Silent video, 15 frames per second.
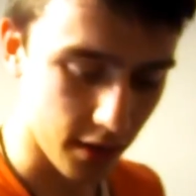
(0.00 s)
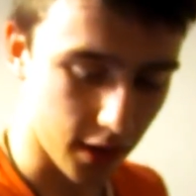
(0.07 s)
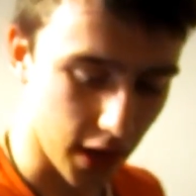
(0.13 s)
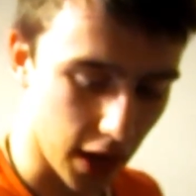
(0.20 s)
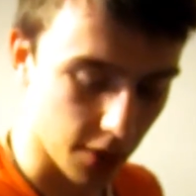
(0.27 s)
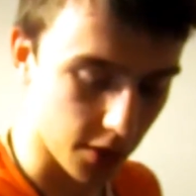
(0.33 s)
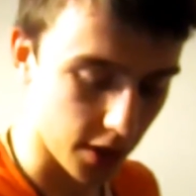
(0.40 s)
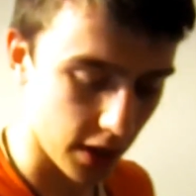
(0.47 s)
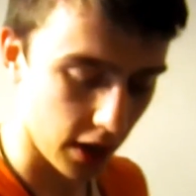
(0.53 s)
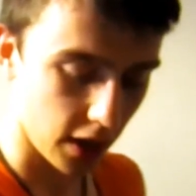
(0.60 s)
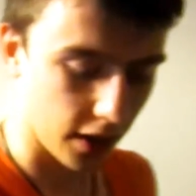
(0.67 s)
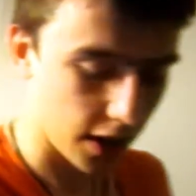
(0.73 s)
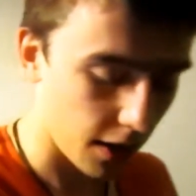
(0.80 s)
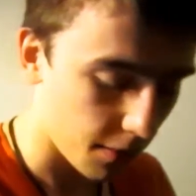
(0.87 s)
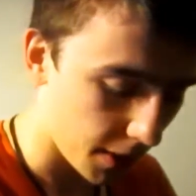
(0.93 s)
counting
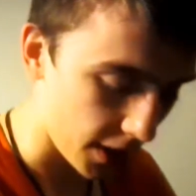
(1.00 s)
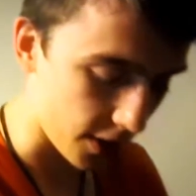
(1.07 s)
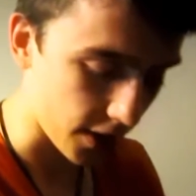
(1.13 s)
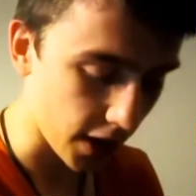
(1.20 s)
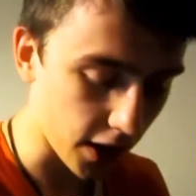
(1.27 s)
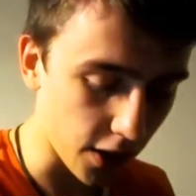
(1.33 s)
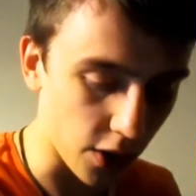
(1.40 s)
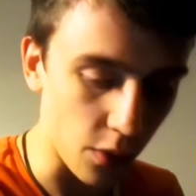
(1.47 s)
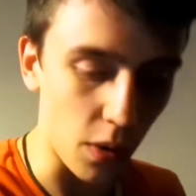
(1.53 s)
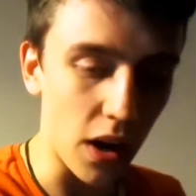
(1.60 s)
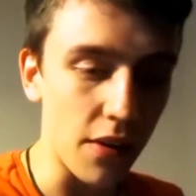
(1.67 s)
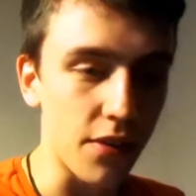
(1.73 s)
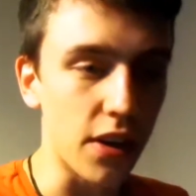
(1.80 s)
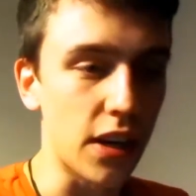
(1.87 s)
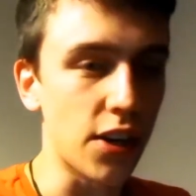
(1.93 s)
like how many seconds were
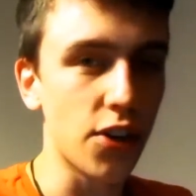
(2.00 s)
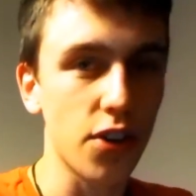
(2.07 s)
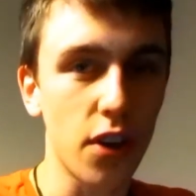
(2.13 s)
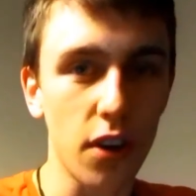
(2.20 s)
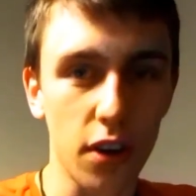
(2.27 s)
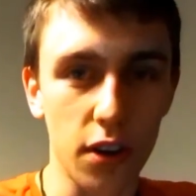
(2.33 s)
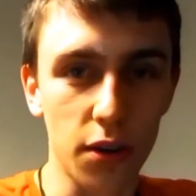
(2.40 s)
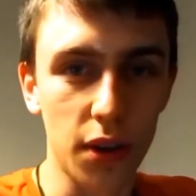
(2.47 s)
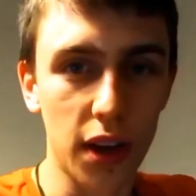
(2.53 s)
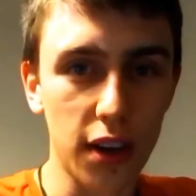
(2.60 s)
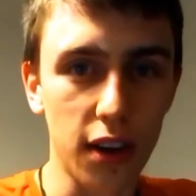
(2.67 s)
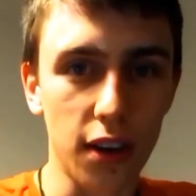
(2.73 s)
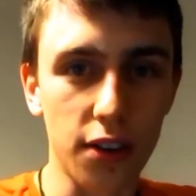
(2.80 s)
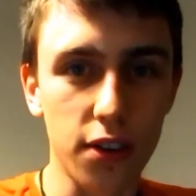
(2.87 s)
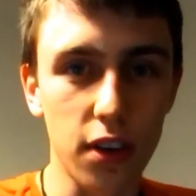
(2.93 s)
left in each song and all that
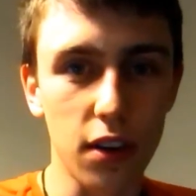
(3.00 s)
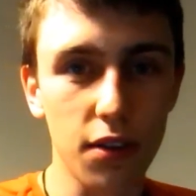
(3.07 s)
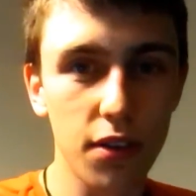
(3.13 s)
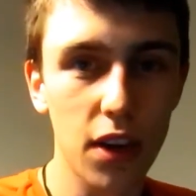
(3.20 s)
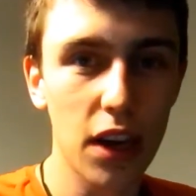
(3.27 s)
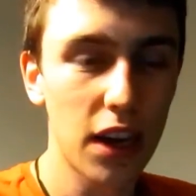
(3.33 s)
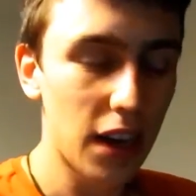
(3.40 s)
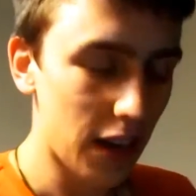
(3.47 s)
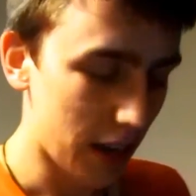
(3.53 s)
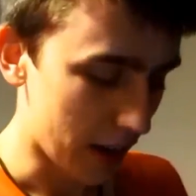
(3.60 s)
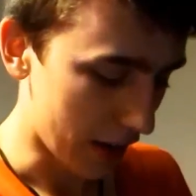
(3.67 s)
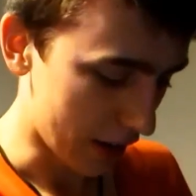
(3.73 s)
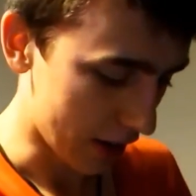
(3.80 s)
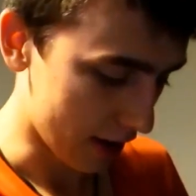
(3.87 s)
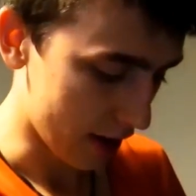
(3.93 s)
kind of stuff.
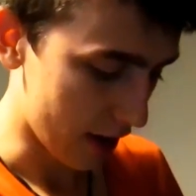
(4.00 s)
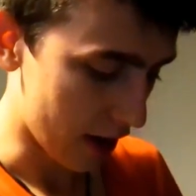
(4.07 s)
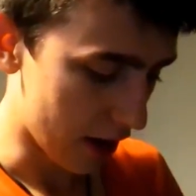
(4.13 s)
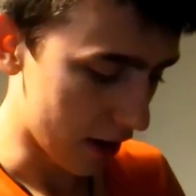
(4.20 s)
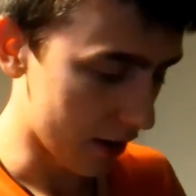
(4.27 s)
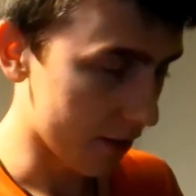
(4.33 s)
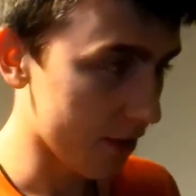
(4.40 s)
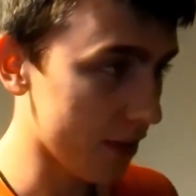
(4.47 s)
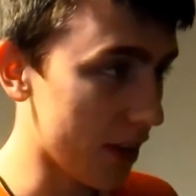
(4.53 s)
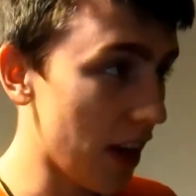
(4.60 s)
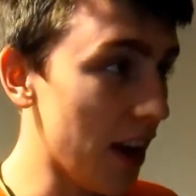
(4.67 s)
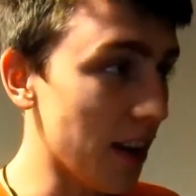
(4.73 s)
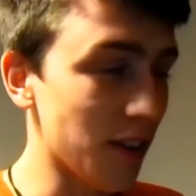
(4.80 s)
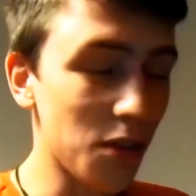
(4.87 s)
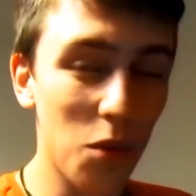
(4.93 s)
And
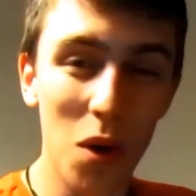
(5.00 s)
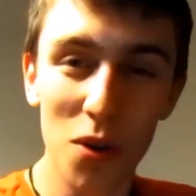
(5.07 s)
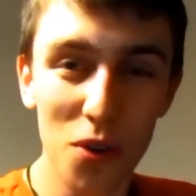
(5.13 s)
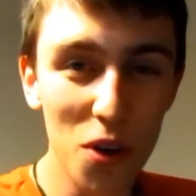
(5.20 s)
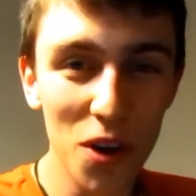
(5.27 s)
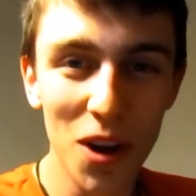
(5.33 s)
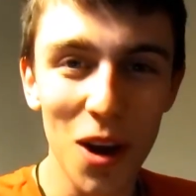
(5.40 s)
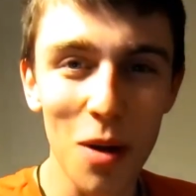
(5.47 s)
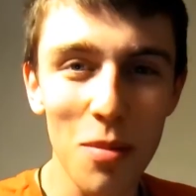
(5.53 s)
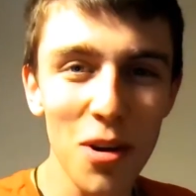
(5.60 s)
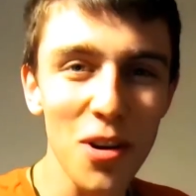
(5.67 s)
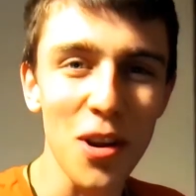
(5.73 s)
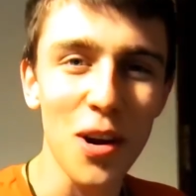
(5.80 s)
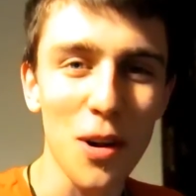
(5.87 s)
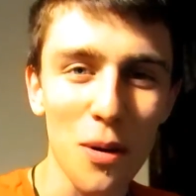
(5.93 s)
yeah, so well done,
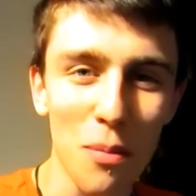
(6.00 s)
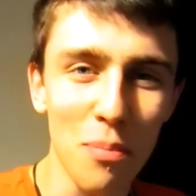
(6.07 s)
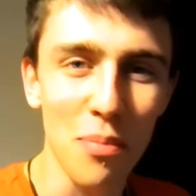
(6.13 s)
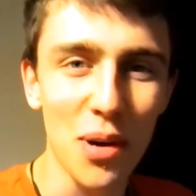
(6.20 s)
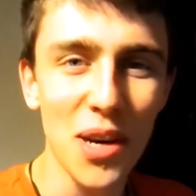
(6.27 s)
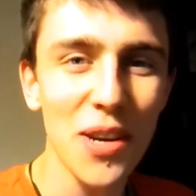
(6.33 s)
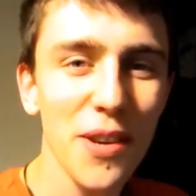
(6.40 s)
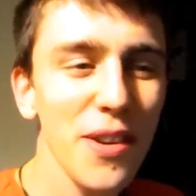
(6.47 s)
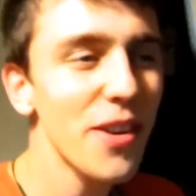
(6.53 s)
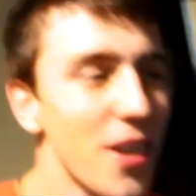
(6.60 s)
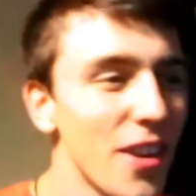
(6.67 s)
Gilbert, you little beast.